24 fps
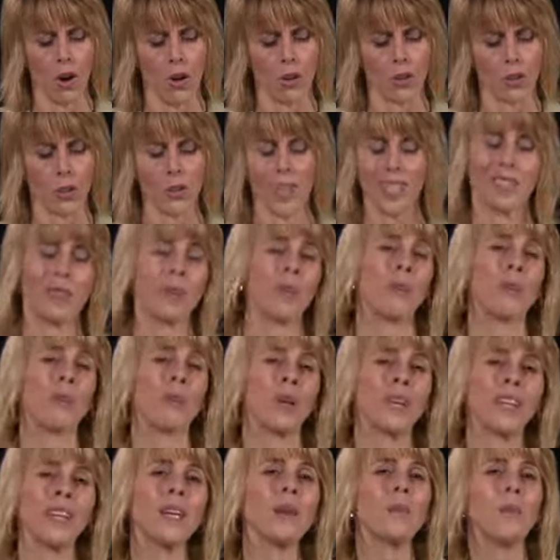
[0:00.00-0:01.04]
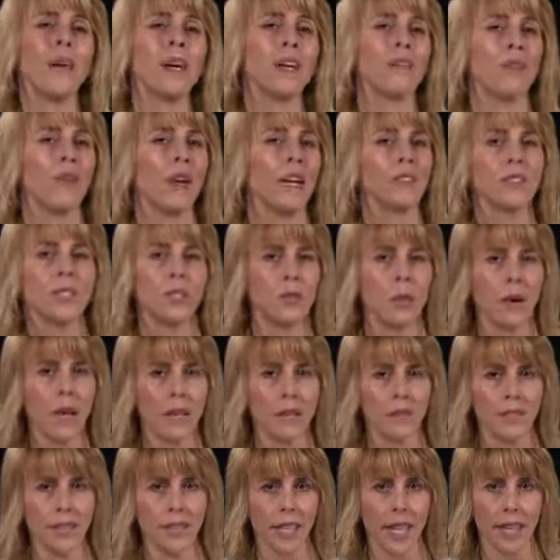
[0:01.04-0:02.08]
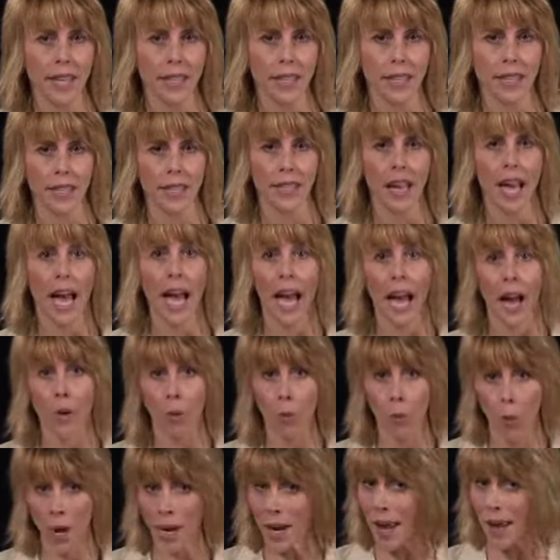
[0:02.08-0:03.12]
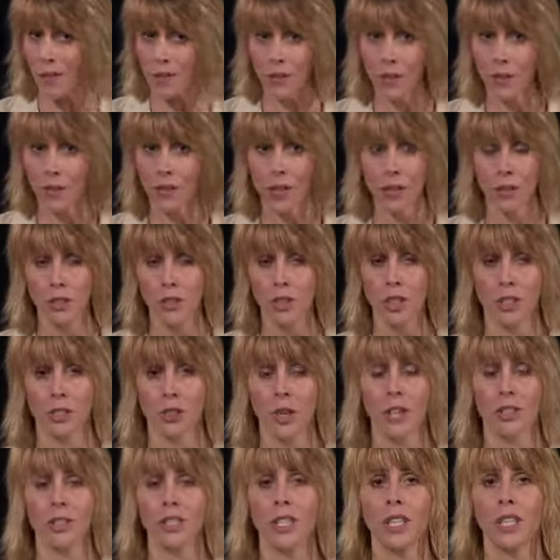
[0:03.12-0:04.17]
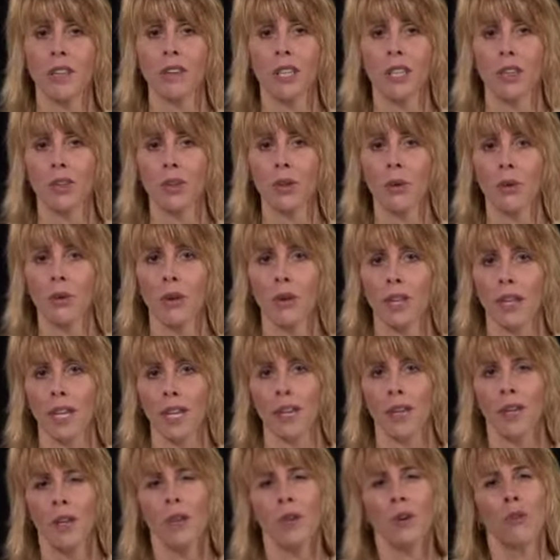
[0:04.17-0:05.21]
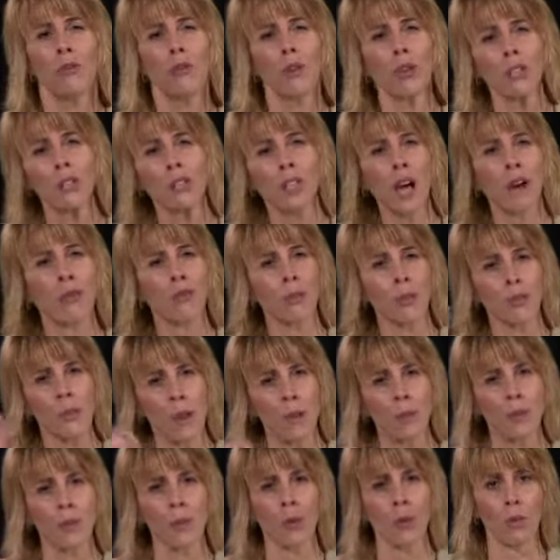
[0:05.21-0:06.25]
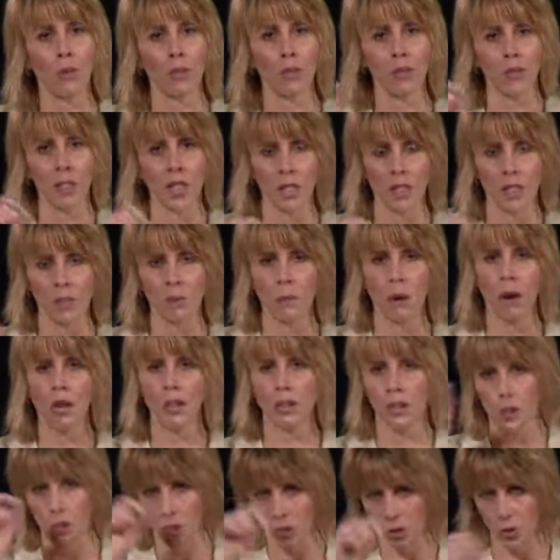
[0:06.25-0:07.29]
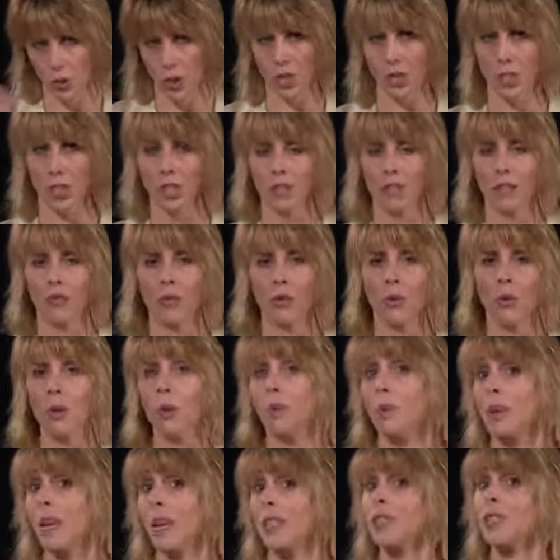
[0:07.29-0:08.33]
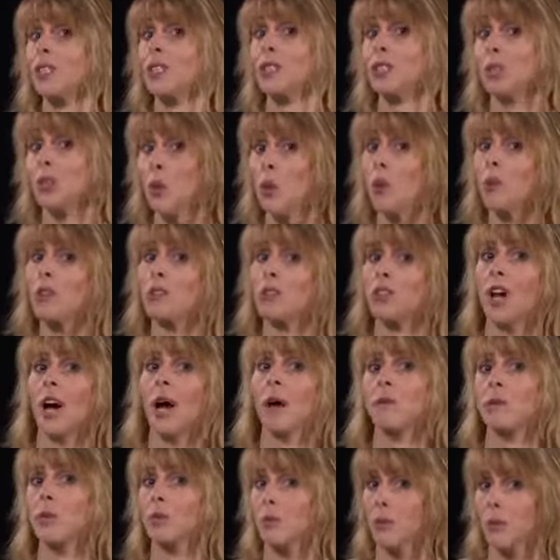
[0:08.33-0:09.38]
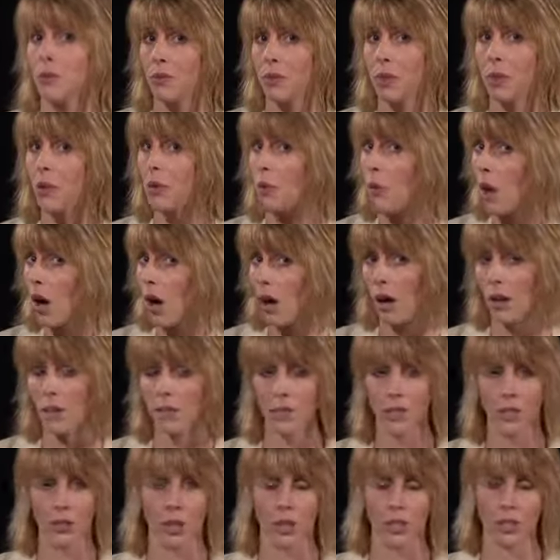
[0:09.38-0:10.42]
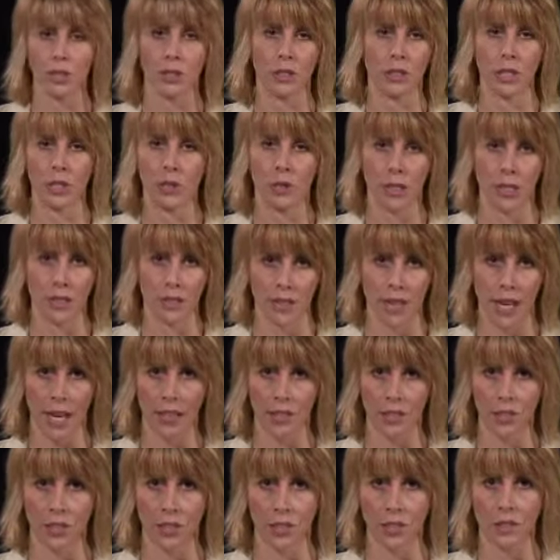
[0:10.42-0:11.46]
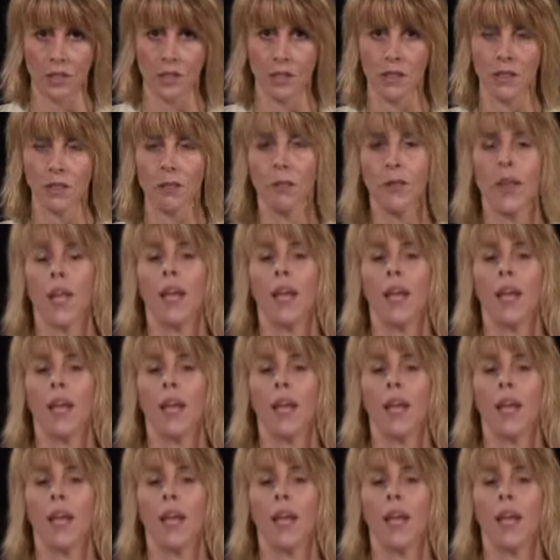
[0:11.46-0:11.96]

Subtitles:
So that's a really big fancy way of saying whenever there's discretionary authority. First off, remember the order ticket's marked discretionary authority because it's your job to review all discretionary transactions.